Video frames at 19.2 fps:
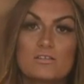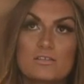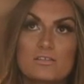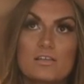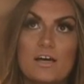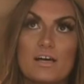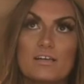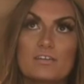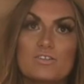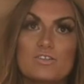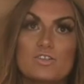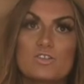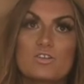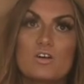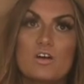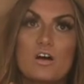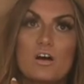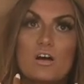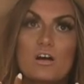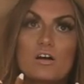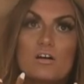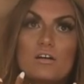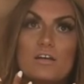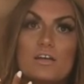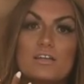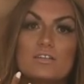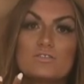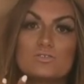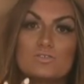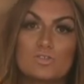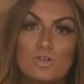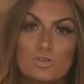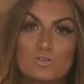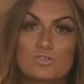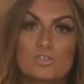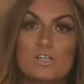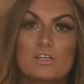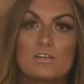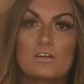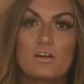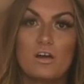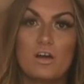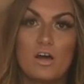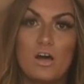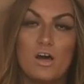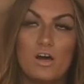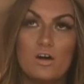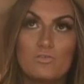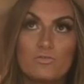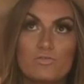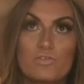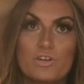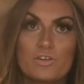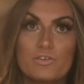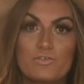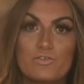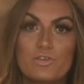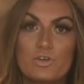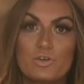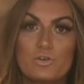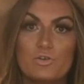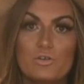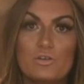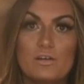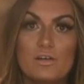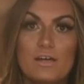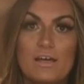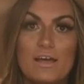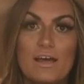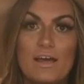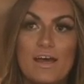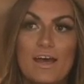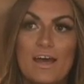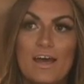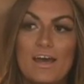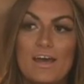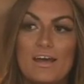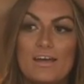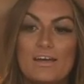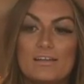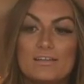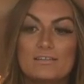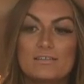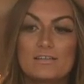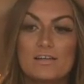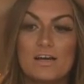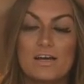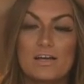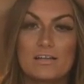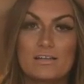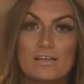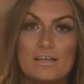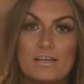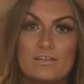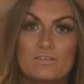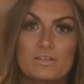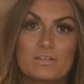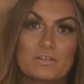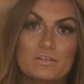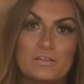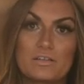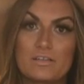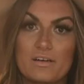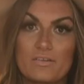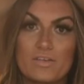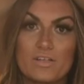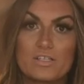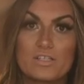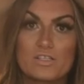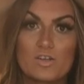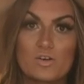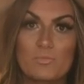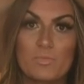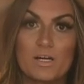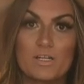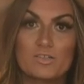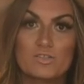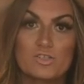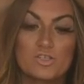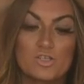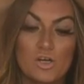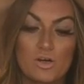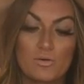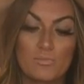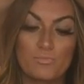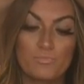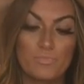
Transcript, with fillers: such a indulgent comfort food and I like literally love it so much. So,